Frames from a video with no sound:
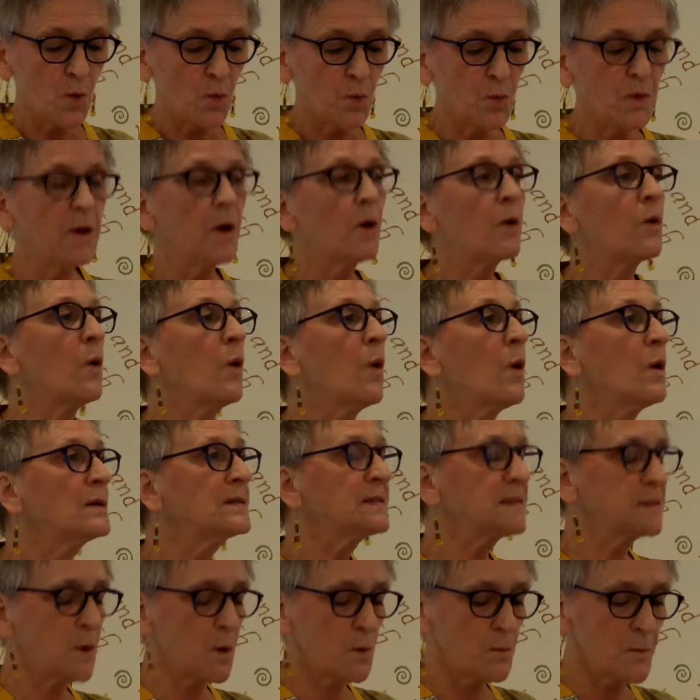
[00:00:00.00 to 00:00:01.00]
we are
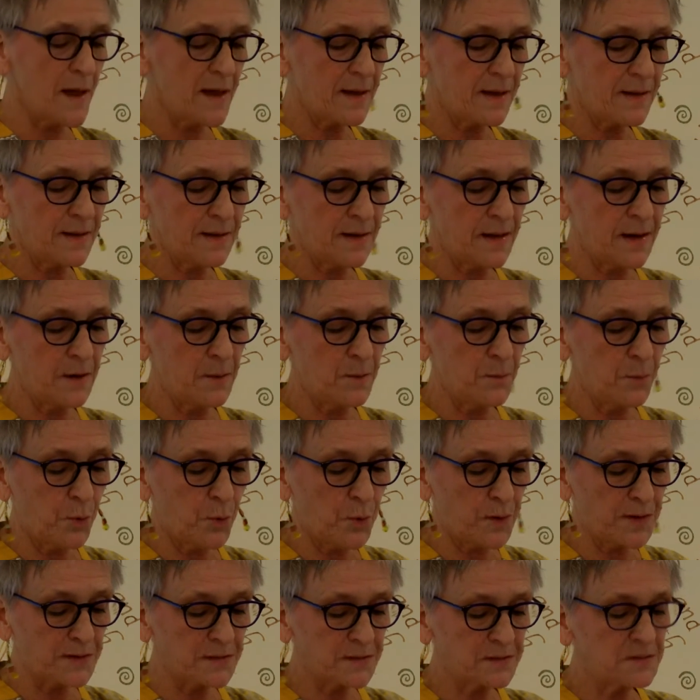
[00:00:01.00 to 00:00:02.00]
also making an
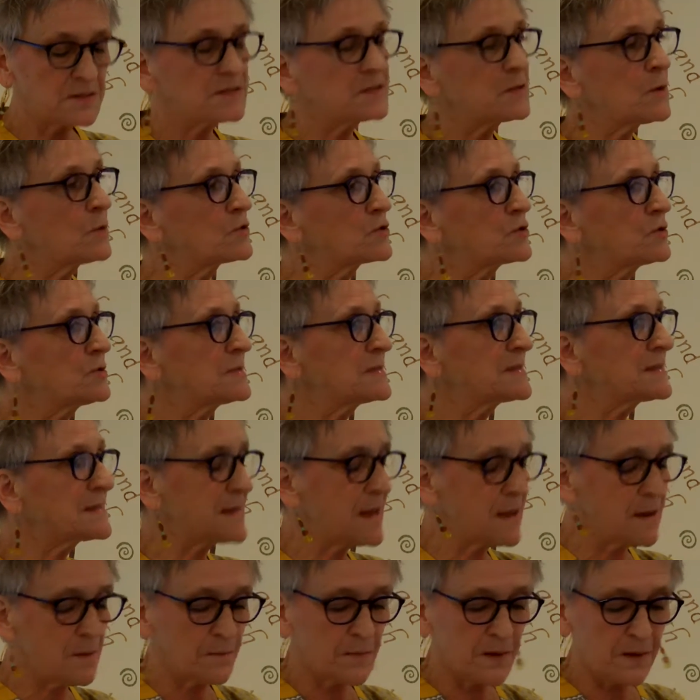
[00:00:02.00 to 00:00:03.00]
important social
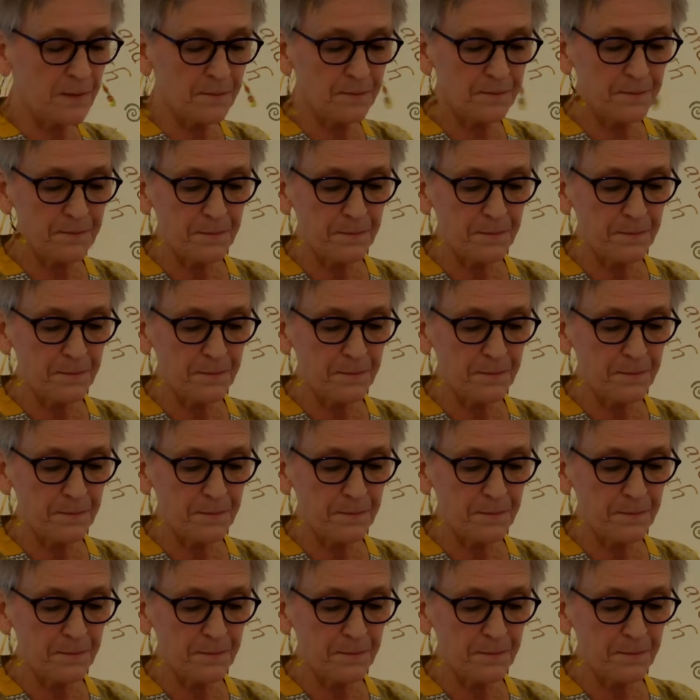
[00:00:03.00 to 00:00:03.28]
statement.